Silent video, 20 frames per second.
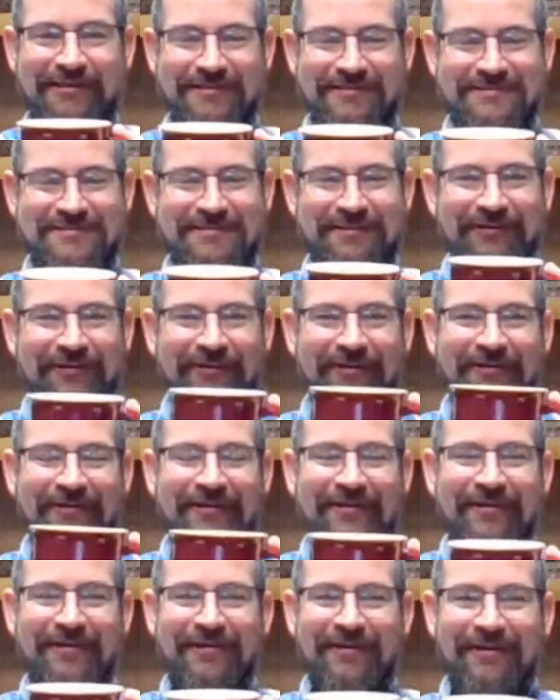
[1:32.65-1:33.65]
So
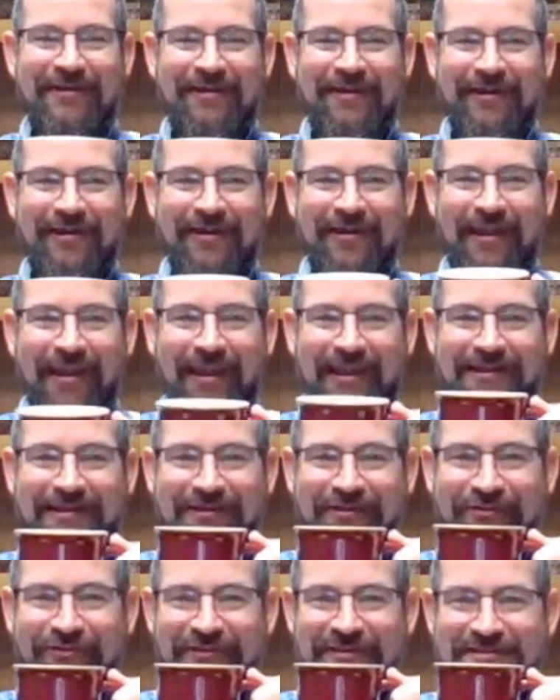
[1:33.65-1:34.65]
I had to
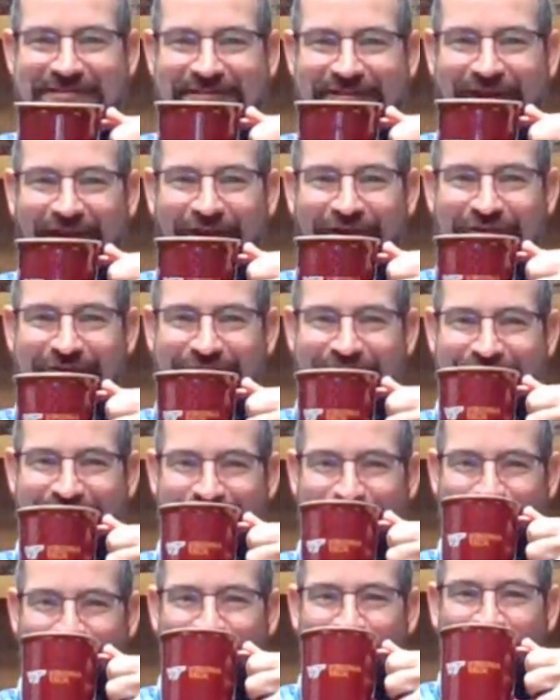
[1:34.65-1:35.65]
do this in honor of
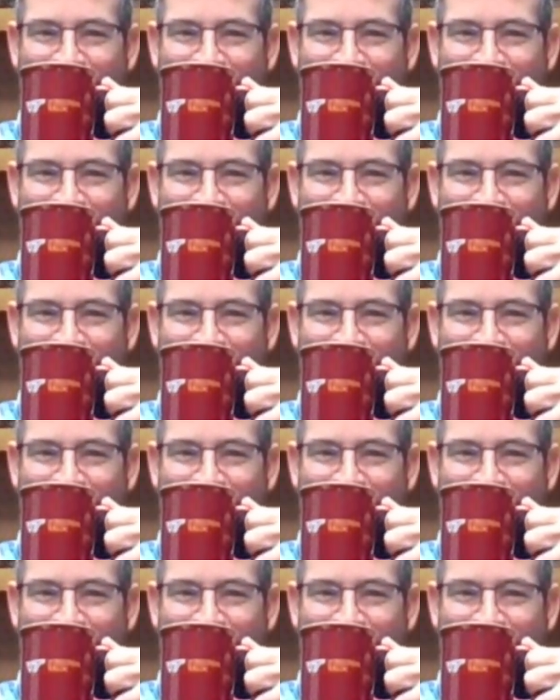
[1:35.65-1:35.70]
you.